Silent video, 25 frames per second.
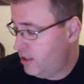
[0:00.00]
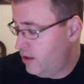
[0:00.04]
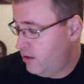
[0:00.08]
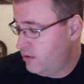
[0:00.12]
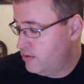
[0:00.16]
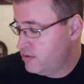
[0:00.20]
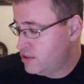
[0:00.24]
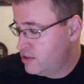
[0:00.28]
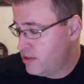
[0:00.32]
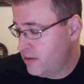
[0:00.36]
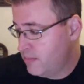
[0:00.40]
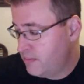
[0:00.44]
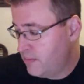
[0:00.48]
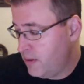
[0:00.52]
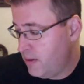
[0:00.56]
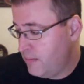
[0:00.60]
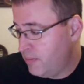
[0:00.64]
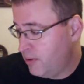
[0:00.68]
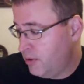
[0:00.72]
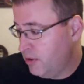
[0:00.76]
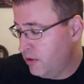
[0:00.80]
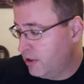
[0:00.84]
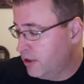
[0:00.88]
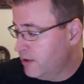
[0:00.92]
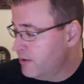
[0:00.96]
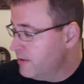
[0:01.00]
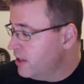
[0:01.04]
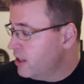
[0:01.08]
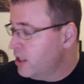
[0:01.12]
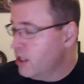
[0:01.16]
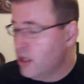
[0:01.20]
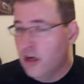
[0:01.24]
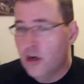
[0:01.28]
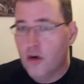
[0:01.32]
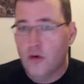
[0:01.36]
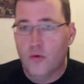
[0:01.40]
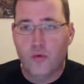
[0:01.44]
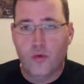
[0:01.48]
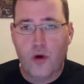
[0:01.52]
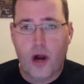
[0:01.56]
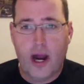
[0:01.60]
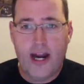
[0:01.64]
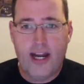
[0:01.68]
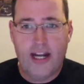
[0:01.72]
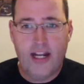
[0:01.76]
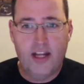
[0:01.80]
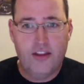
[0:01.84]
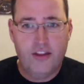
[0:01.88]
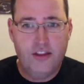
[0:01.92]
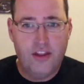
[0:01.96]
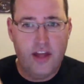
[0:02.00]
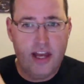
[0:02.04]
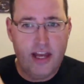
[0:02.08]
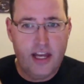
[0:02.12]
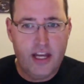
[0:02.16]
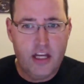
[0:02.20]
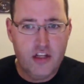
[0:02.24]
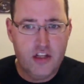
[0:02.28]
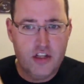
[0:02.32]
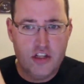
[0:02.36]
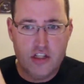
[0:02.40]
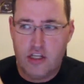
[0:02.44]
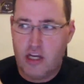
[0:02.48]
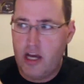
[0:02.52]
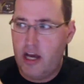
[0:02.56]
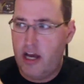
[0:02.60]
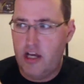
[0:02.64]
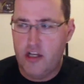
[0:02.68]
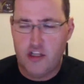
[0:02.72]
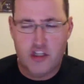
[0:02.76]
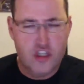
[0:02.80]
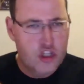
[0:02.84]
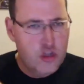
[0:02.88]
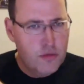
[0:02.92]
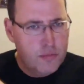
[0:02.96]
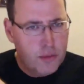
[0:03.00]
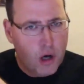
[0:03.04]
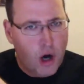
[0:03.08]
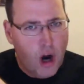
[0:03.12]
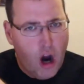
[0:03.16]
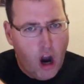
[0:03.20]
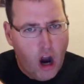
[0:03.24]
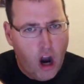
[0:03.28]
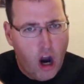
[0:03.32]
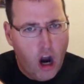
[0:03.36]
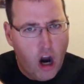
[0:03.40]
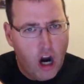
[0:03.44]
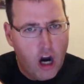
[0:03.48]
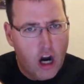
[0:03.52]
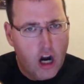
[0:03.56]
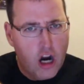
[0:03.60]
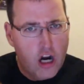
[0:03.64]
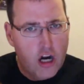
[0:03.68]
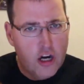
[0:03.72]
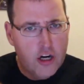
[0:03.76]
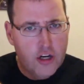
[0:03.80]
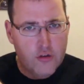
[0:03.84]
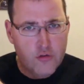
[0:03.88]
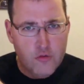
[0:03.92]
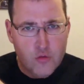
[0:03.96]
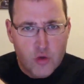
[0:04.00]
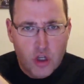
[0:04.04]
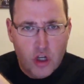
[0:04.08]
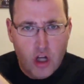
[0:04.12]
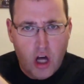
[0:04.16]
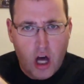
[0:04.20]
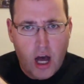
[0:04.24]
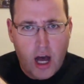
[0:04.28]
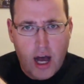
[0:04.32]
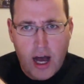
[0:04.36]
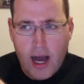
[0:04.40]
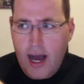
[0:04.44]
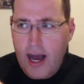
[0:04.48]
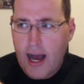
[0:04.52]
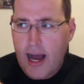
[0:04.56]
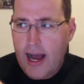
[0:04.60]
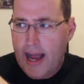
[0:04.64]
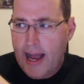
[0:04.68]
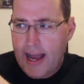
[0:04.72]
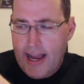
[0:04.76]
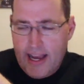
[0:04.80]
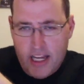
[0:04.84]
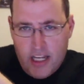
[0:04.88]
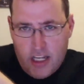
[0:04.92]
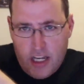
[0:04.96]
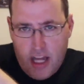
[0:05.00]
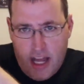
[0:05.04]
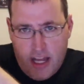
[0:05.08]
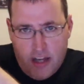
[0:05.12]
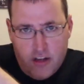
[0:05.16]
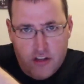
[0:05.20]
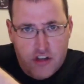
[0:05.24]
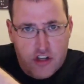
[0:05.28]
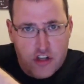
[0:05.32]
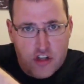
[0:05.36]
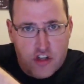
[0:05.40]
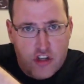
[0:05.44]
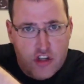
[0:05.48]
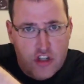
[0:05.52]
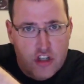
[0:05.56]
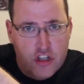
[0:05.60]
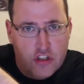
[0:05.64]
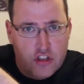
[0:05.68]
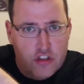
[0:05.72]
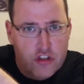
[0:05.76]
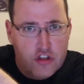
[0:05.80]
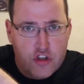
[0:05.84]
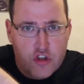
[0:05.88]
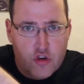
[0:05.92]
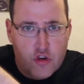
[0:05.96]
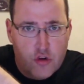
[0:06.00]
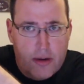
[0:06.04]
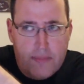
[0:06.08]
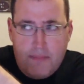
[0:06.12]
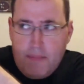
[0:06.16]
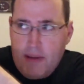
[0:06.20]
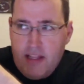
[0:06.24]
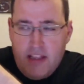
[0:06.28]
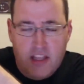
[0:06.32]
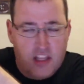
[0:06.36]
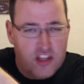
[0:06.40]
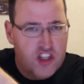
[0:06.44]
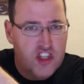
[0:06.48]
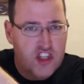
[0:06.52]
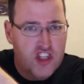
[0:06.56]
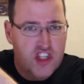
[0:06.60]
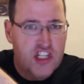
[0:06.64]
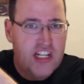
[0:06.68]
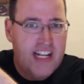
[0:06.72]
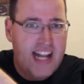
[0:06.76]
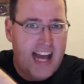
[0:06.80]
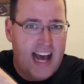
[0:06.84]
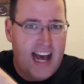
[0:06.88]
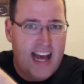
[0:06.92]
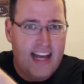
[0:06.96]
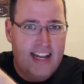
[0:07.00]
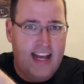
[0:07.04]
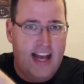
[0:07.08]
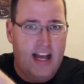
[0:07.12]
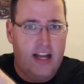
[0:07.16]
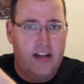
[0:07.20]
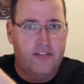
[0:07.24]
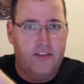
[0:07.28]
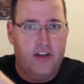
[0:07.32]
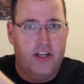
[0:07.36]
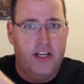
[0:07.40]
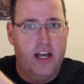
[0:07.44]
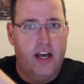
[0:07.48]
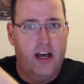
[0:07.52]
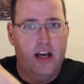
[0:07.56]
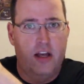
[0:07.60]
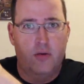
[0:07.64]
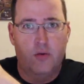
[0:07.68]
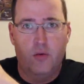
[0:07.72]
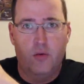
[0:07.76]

Some people are riding things super hard and real high and just gripping the snot out of a gun,